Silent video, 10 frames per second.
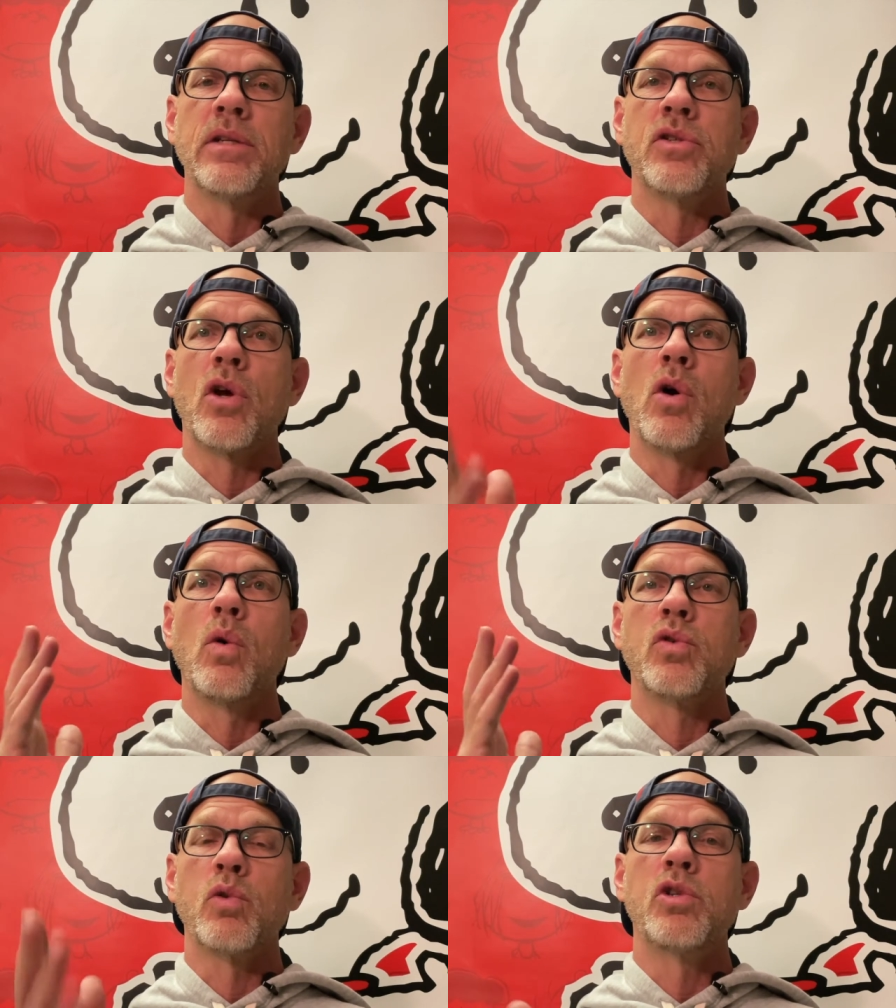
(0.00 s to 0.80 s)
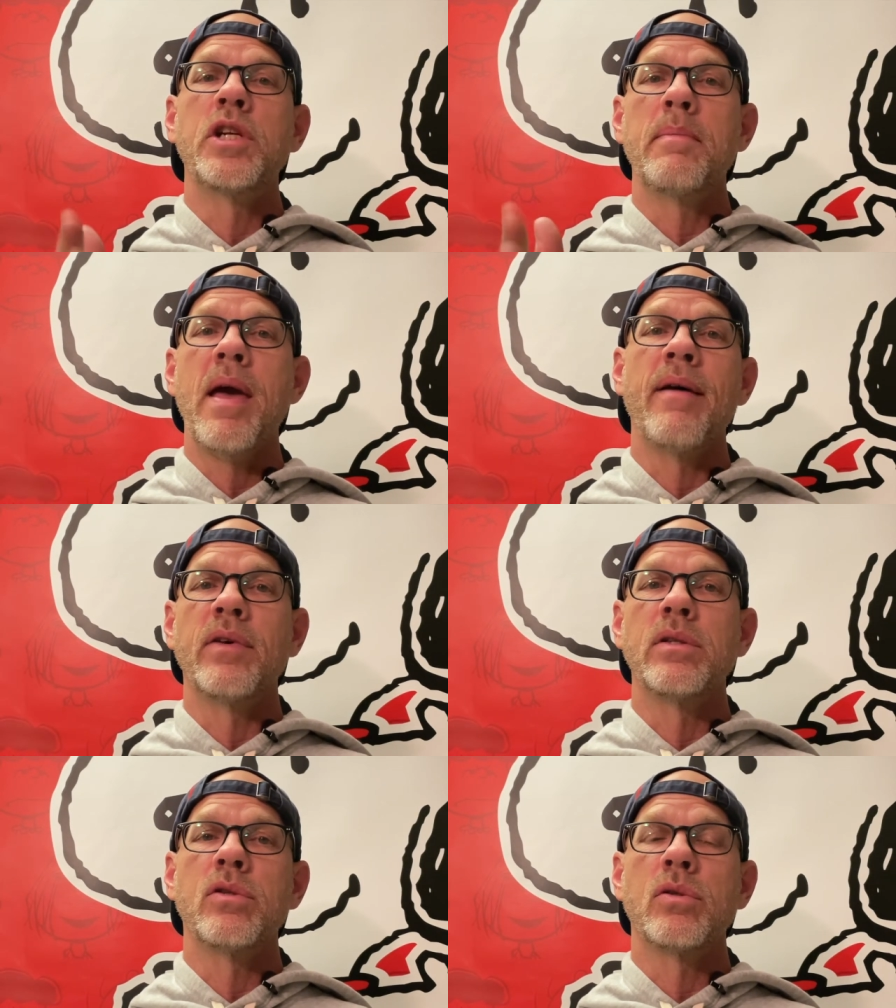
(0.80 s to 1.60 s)
And so, so Jim
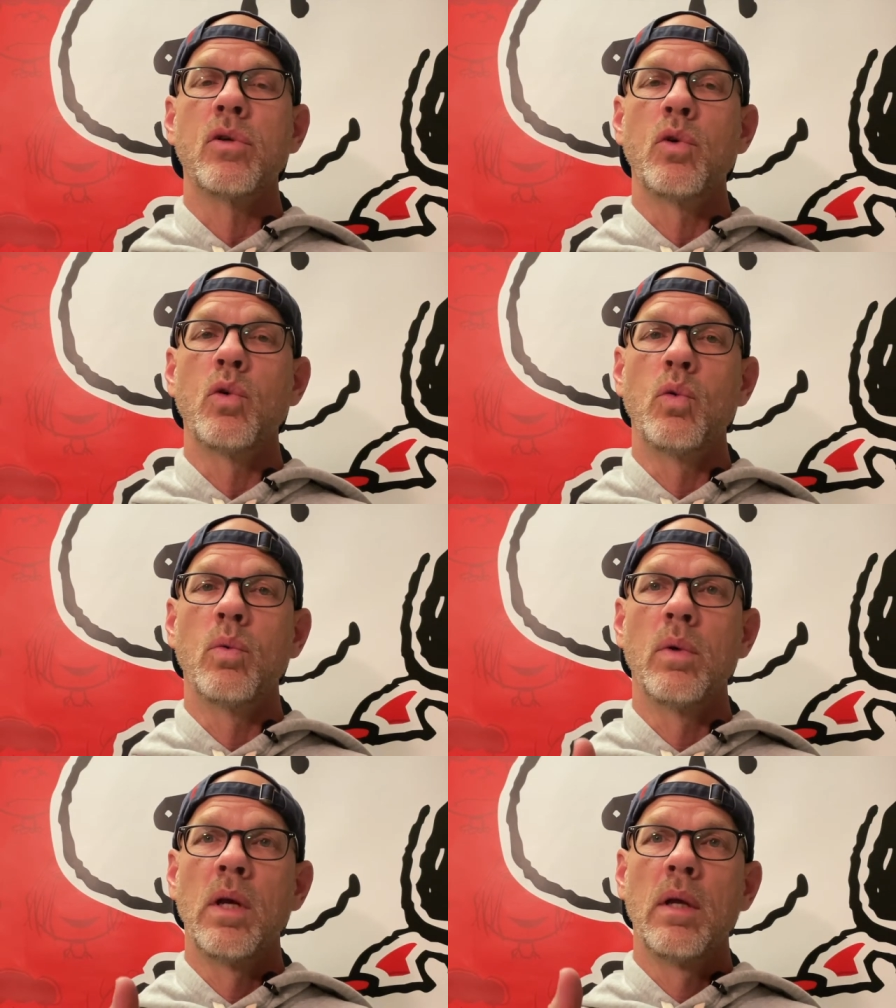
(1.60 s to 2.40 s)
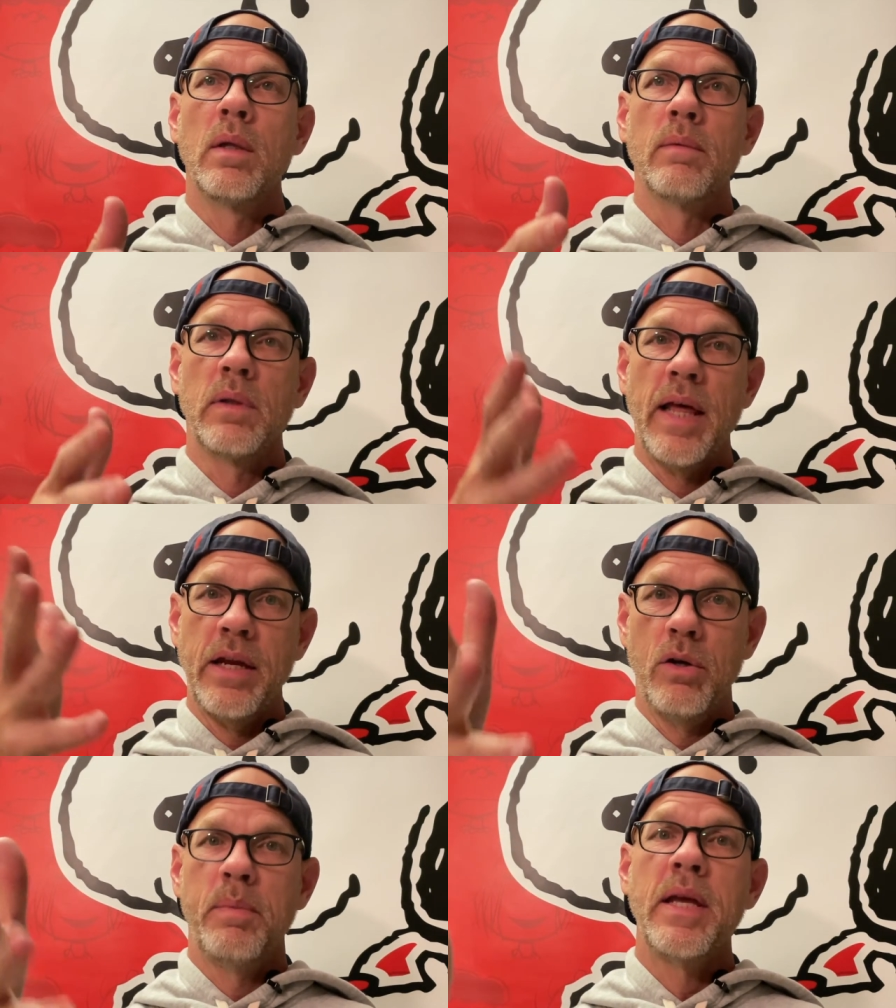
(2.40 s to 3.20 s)
Evans, who
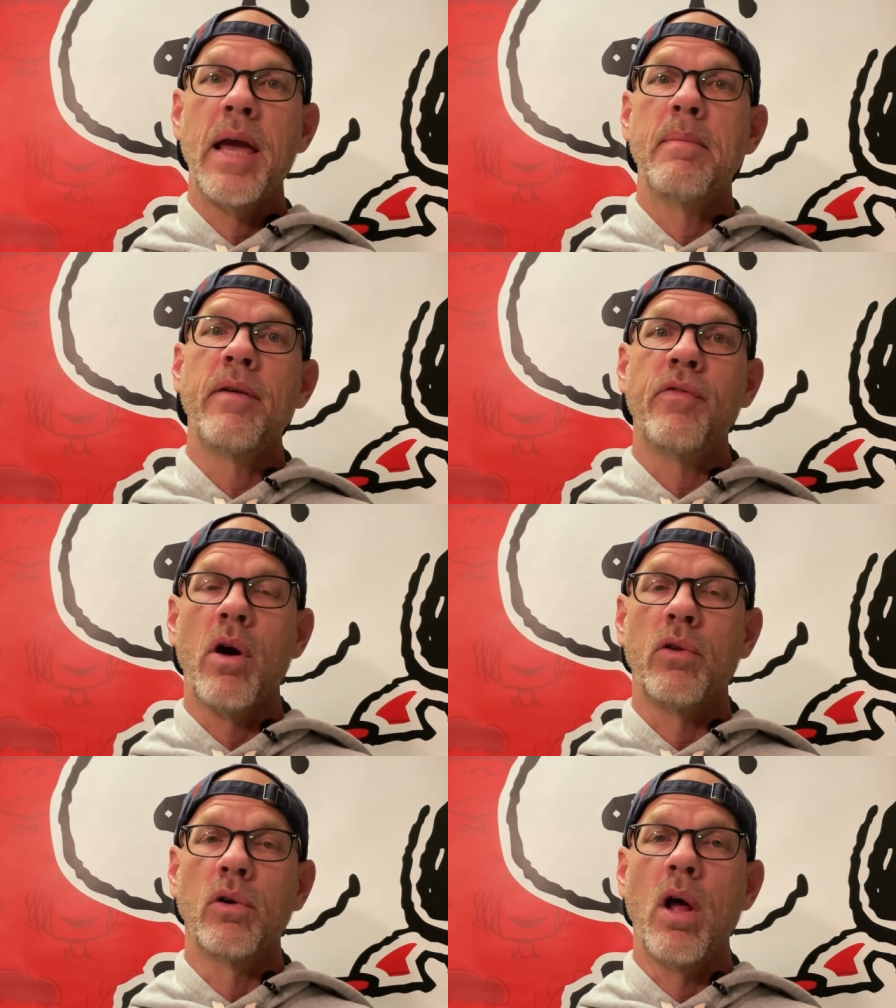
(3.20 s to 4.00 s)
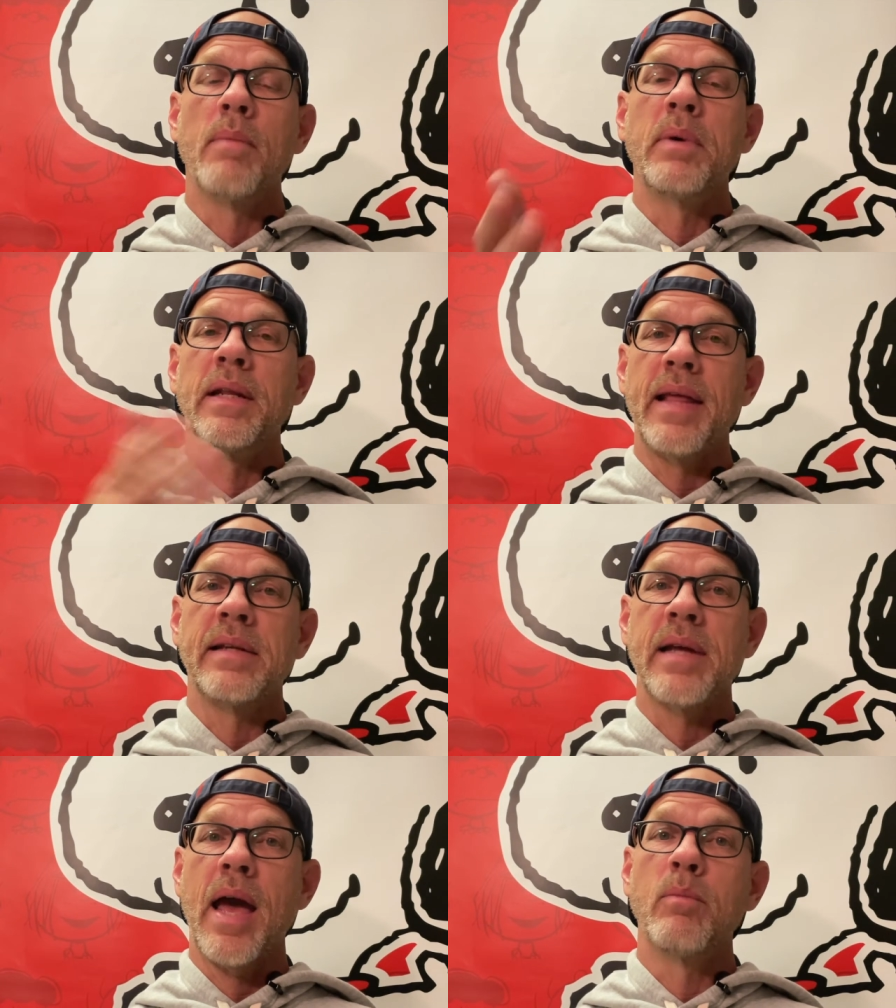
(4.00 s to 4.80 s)
later became my father-in-law, but at
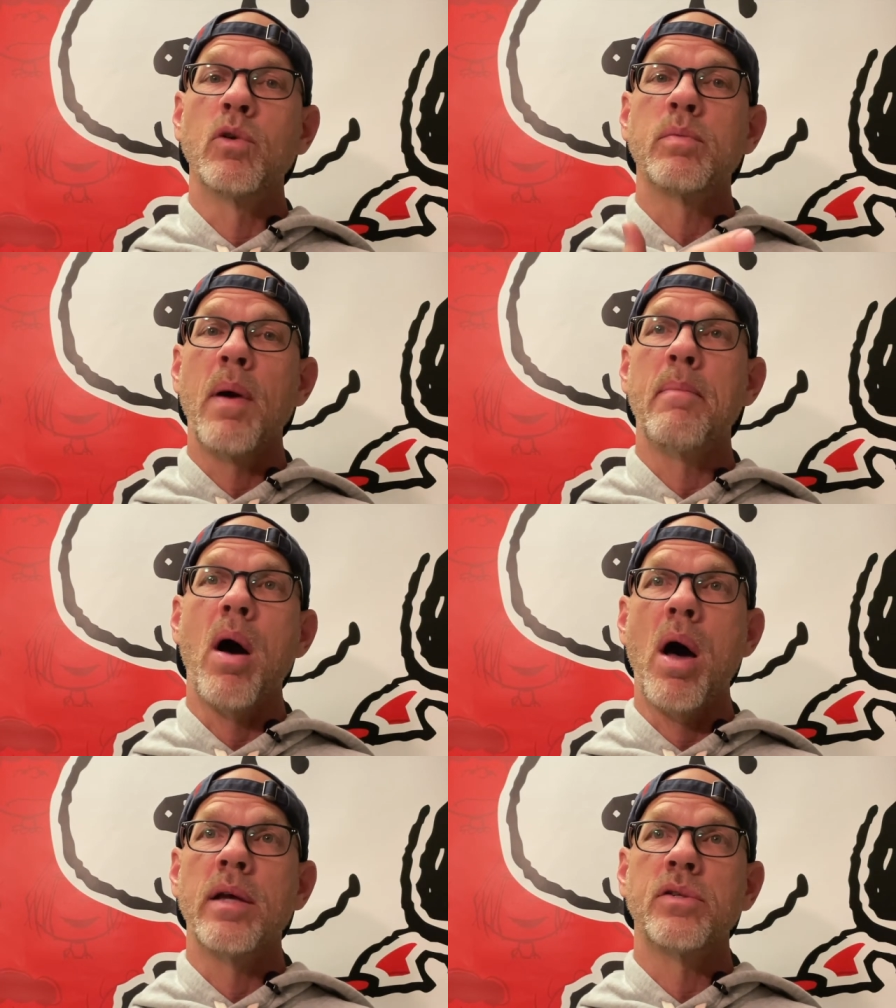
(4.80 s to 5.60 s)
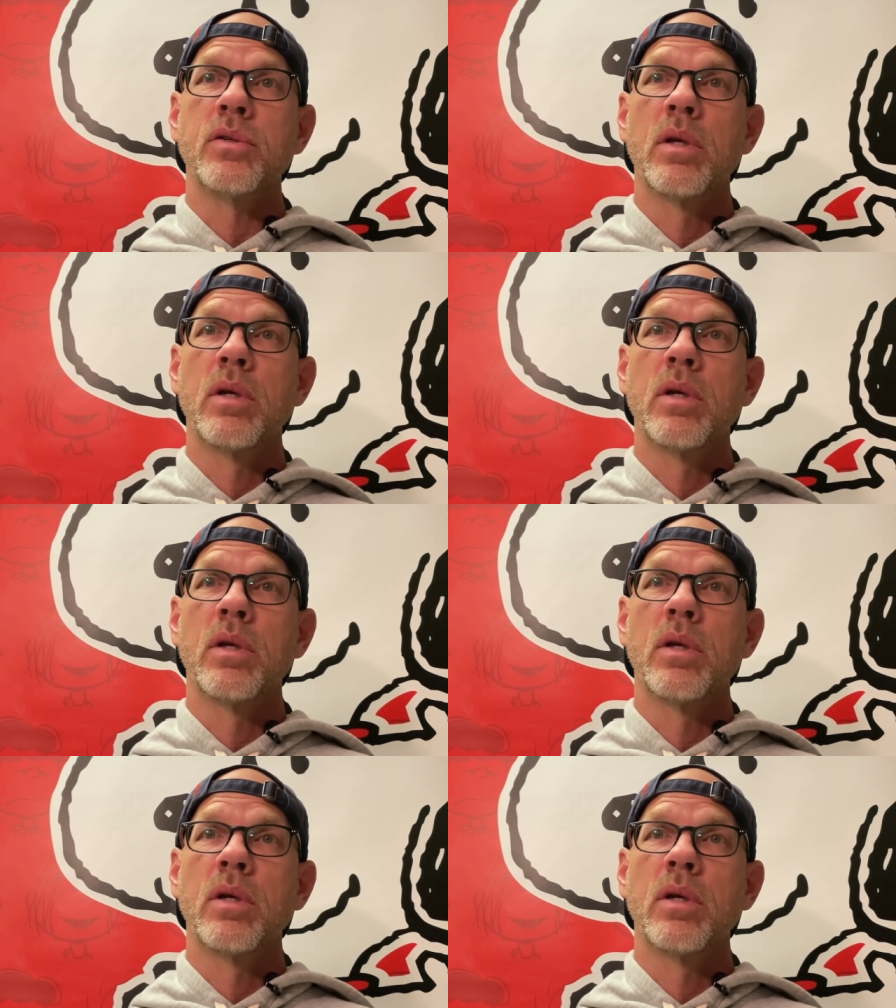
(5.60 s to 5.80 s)
that time was my boss,